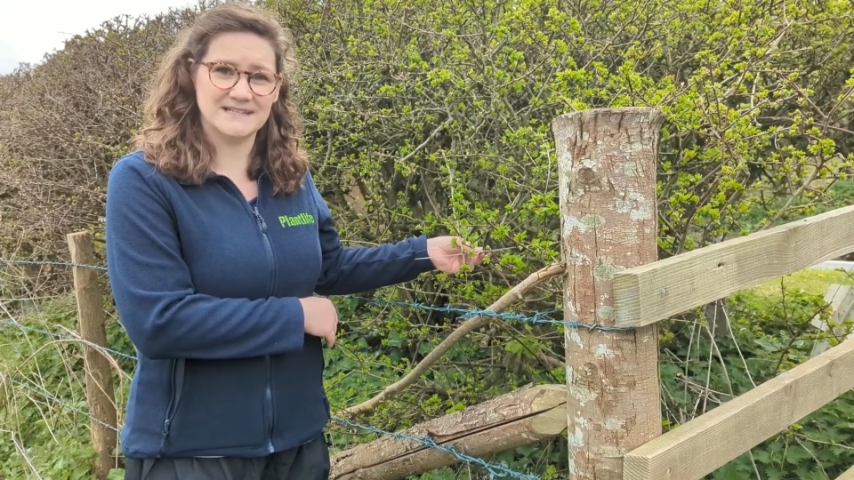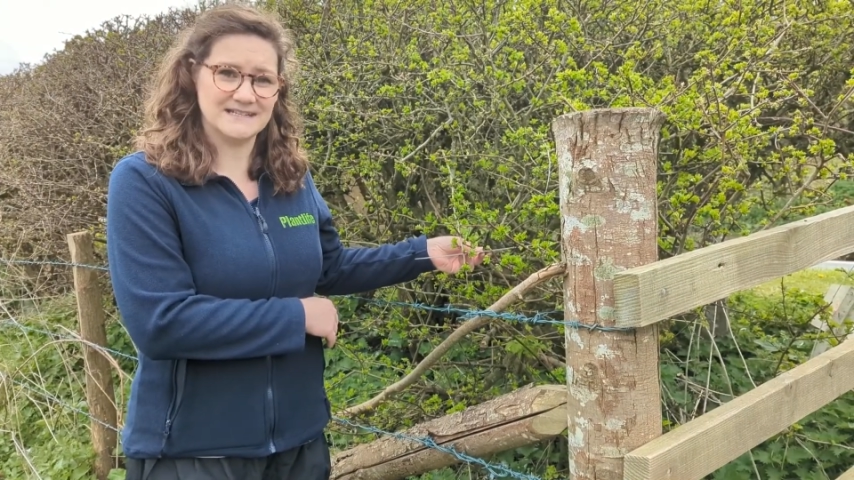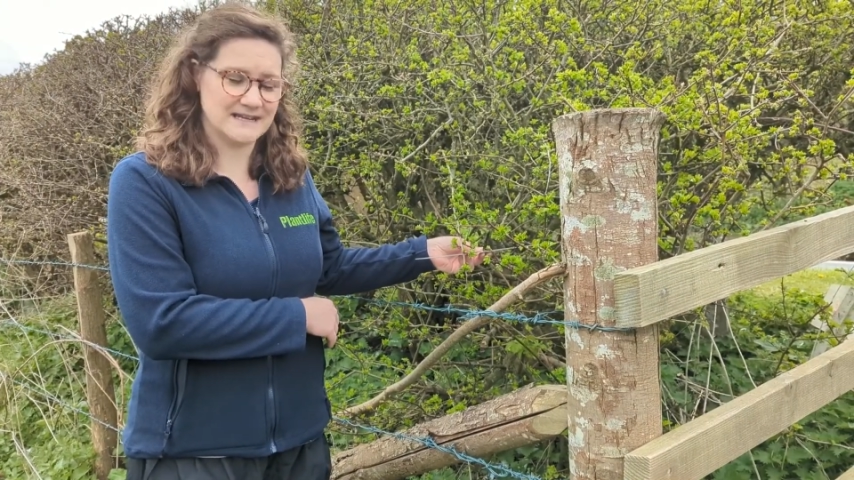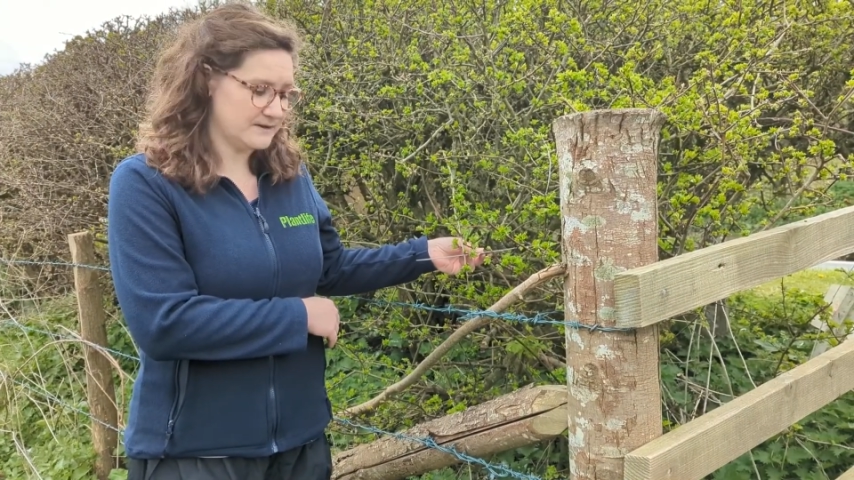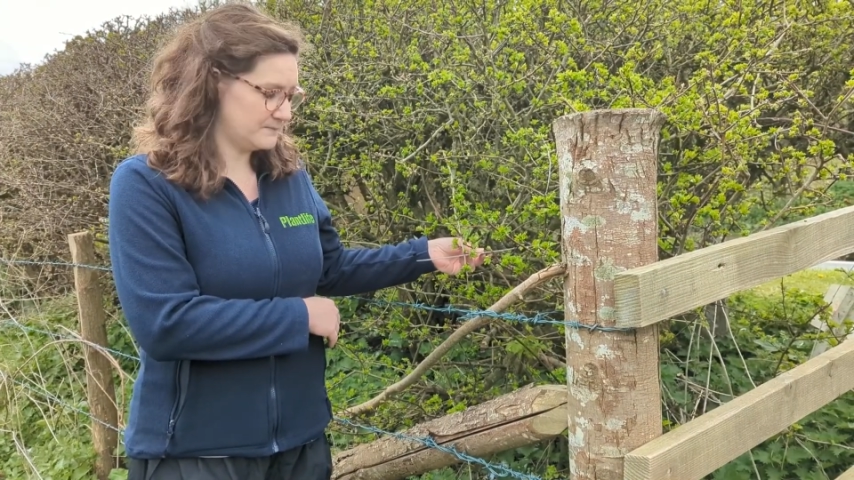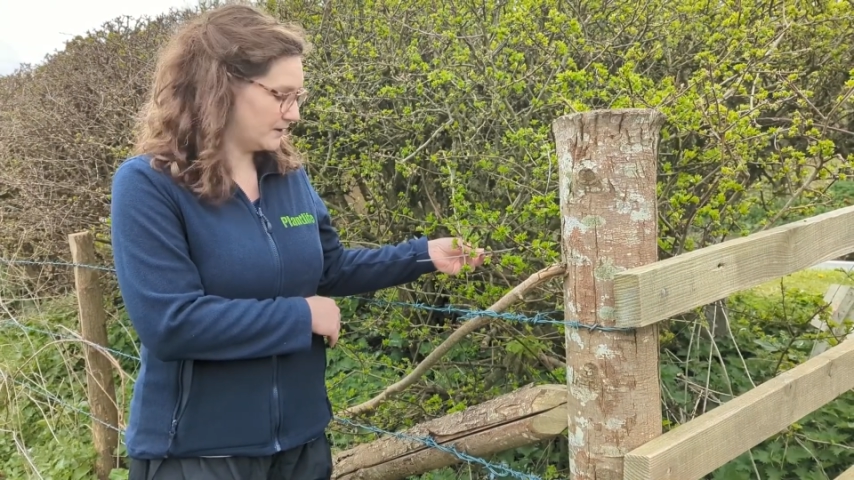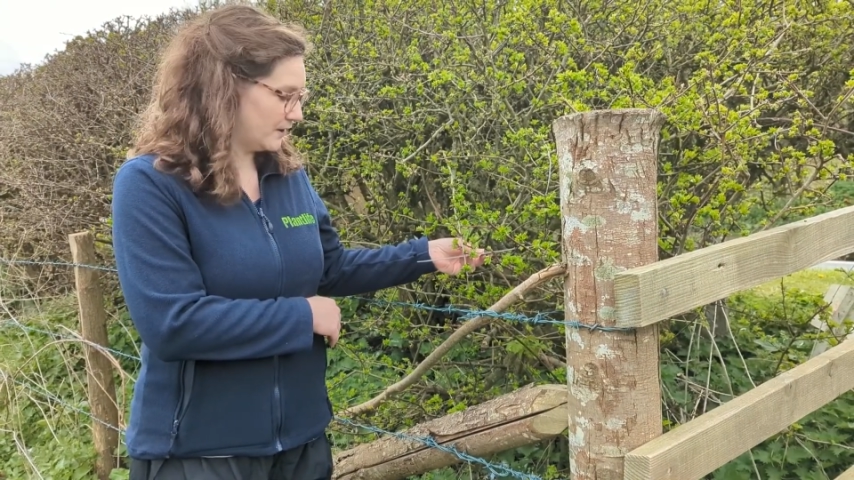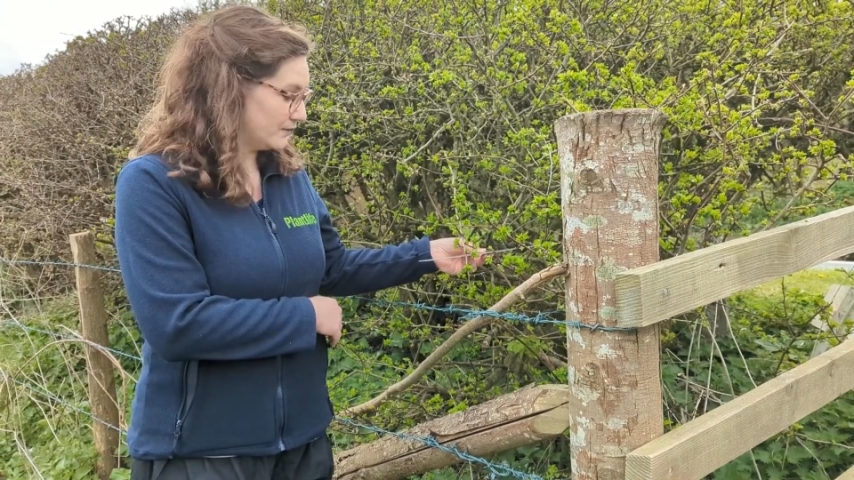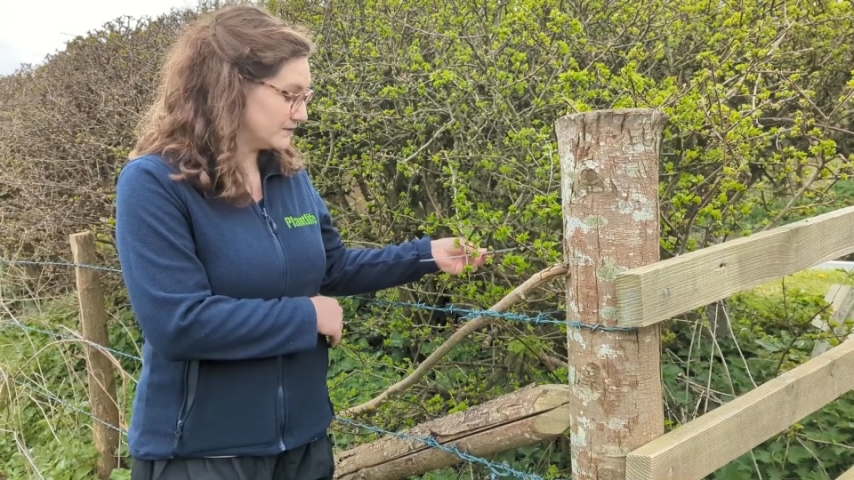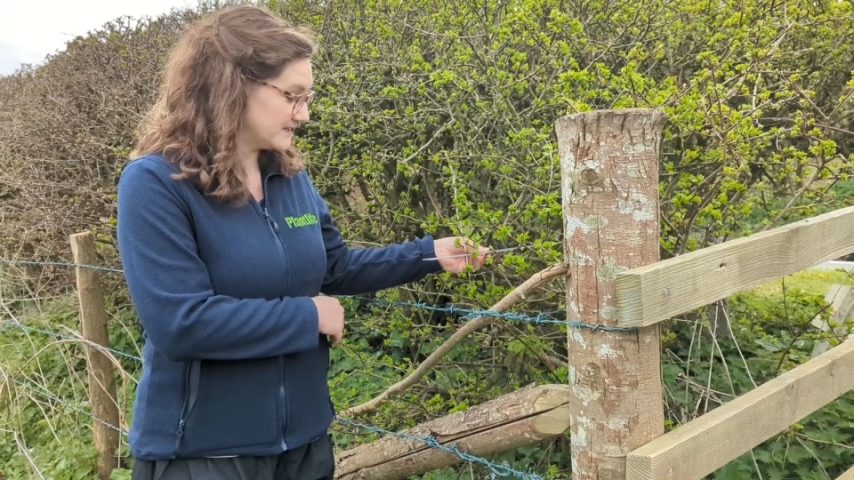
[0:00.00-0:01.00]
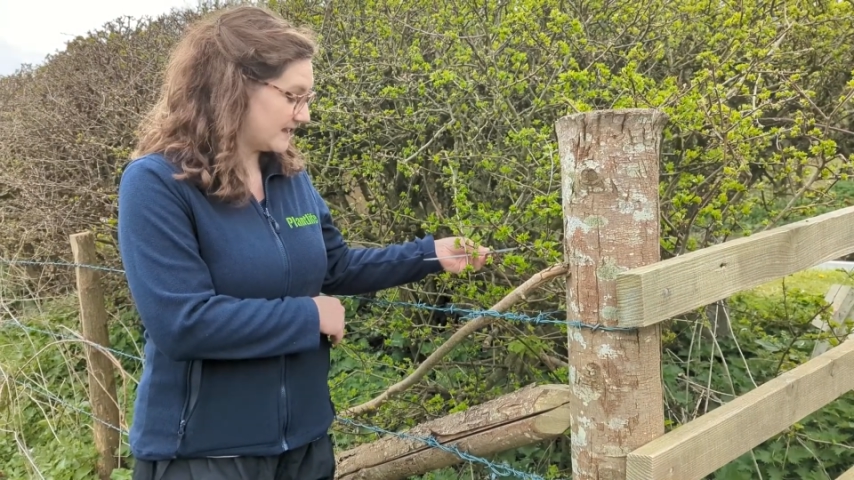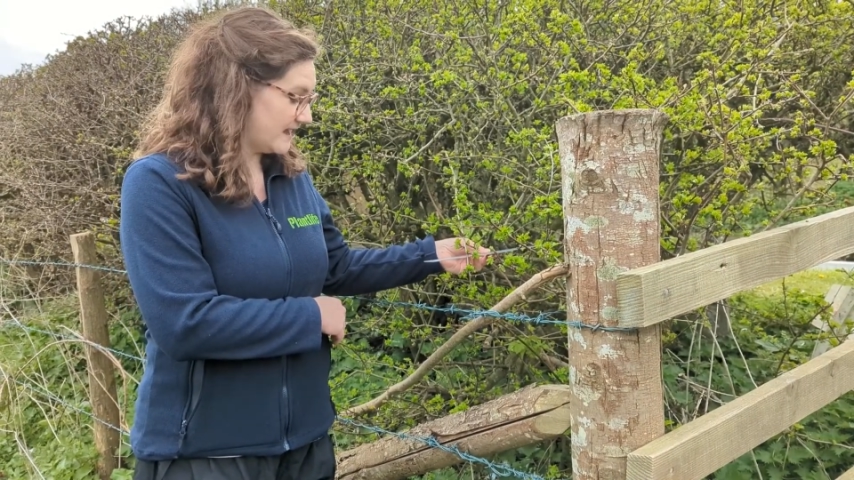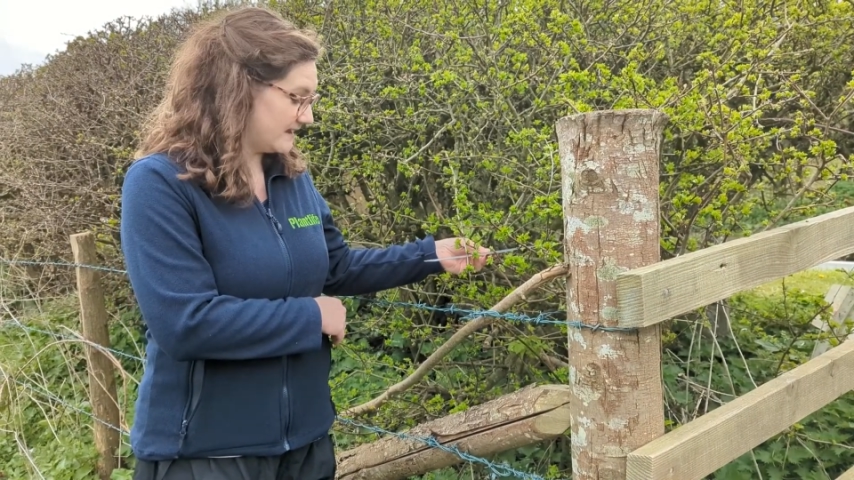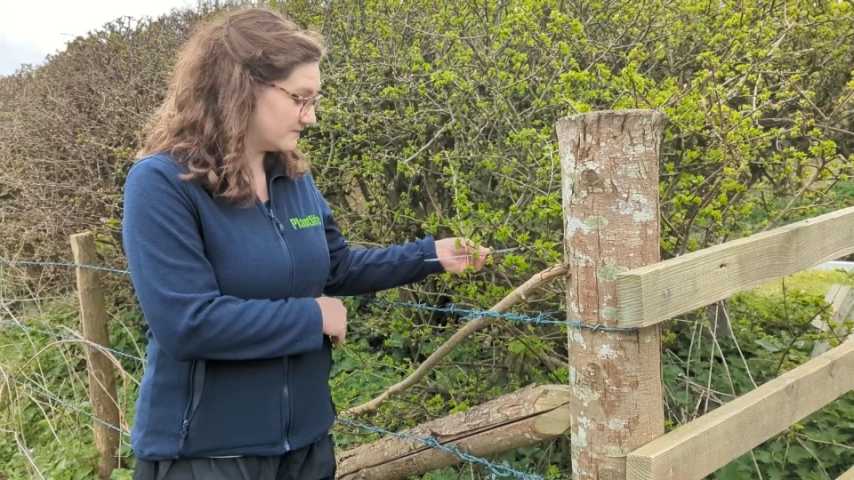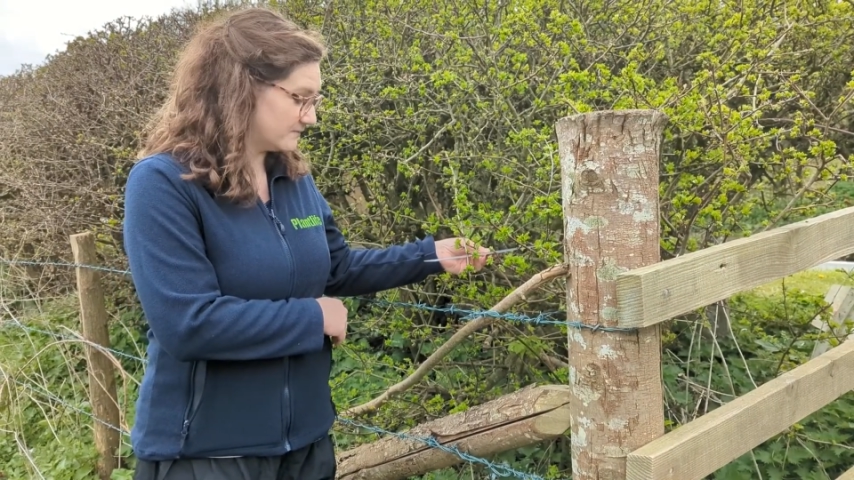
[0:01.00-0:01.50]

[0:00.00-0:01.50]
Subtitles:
today because it